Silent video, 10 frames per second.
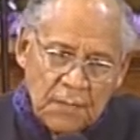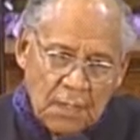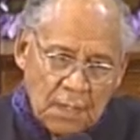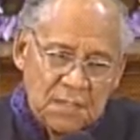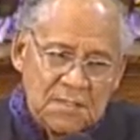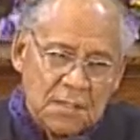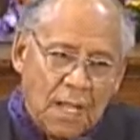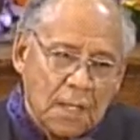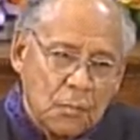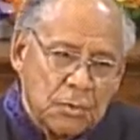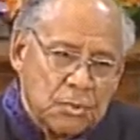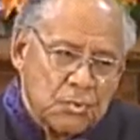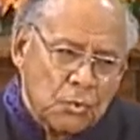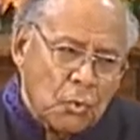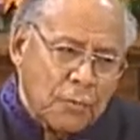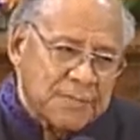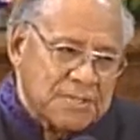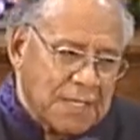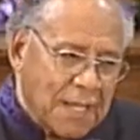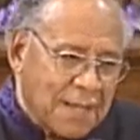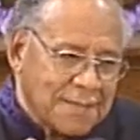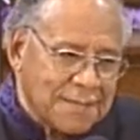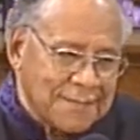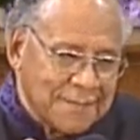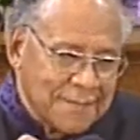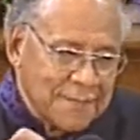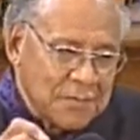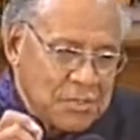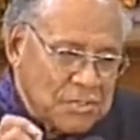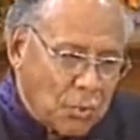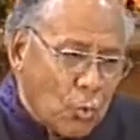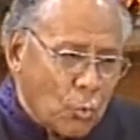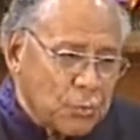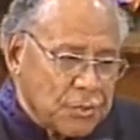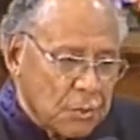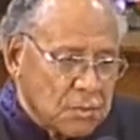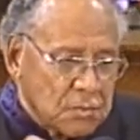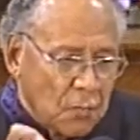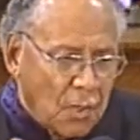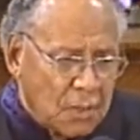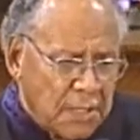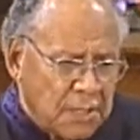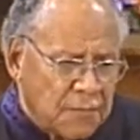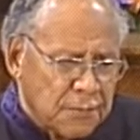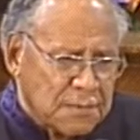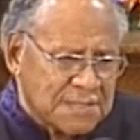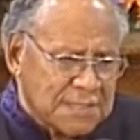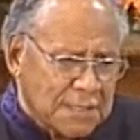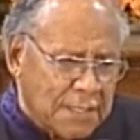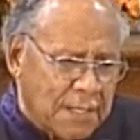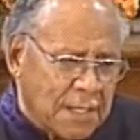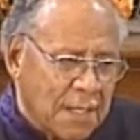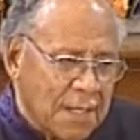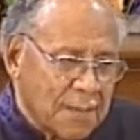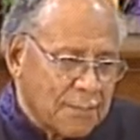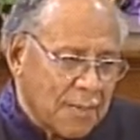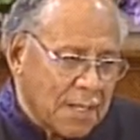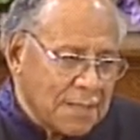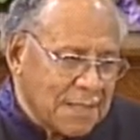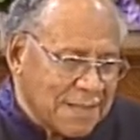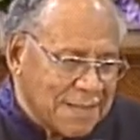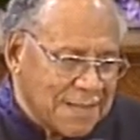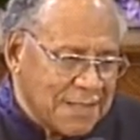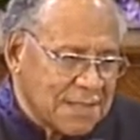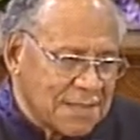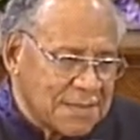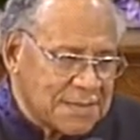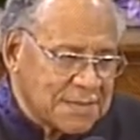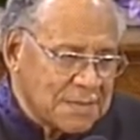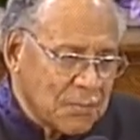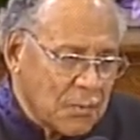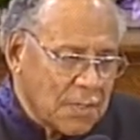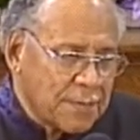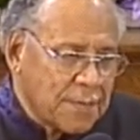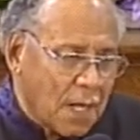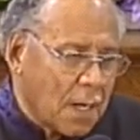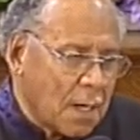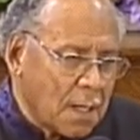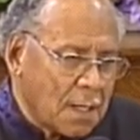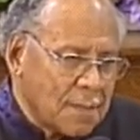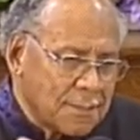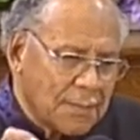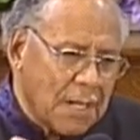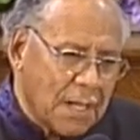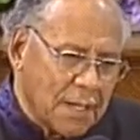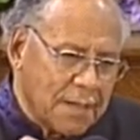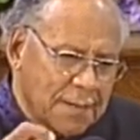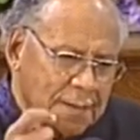It is not with troops and soldiers walking through the city, but it is with our mind.